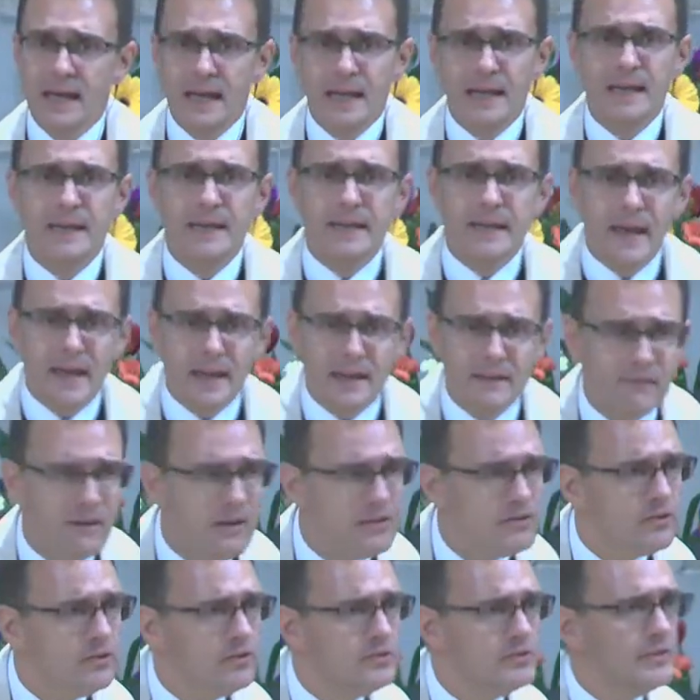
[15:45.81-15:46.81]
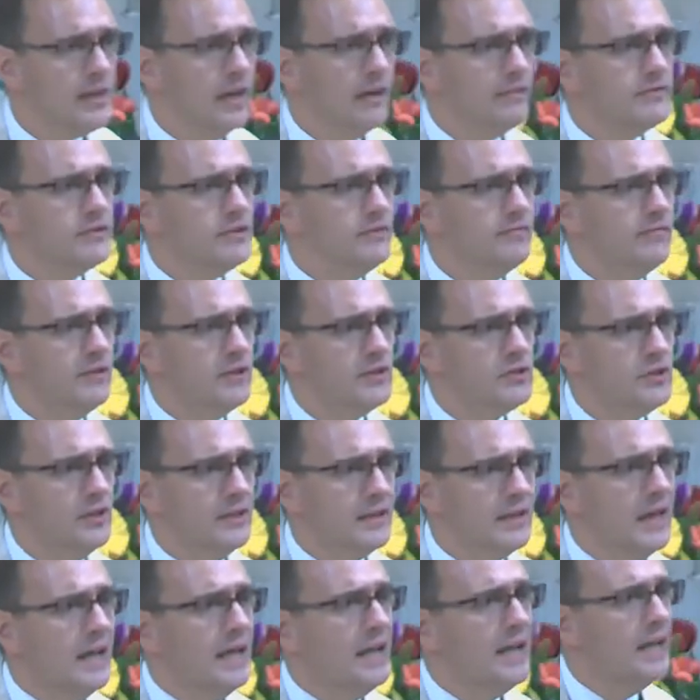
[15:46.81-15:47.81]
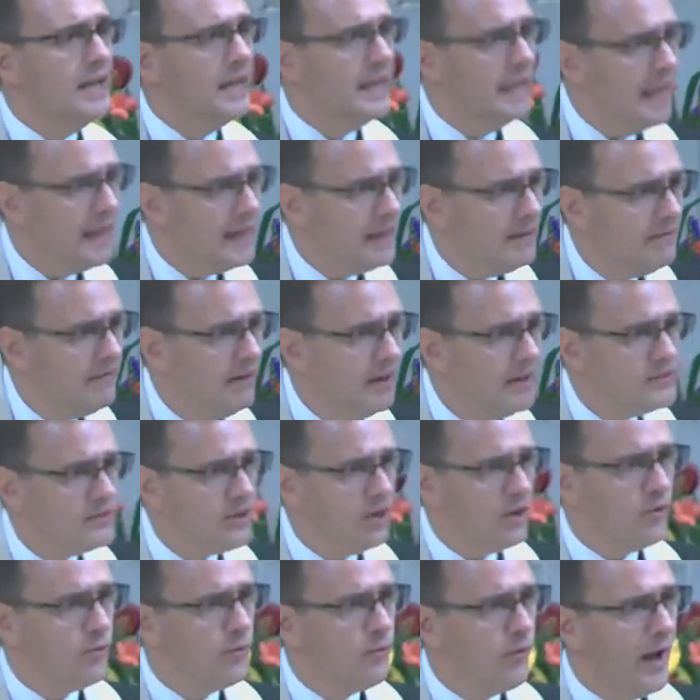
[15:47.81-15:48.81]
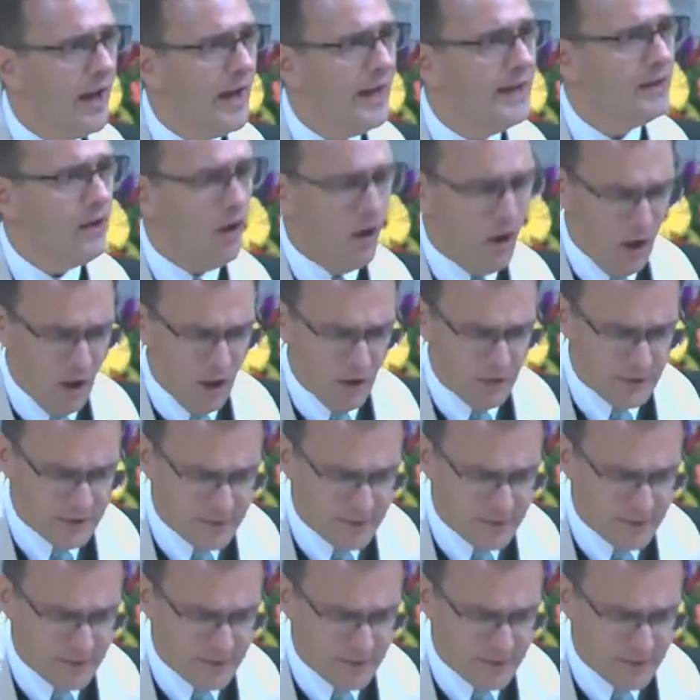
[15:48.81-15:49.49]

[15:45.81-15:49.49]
None of us are self-sufficient. None of us are right all the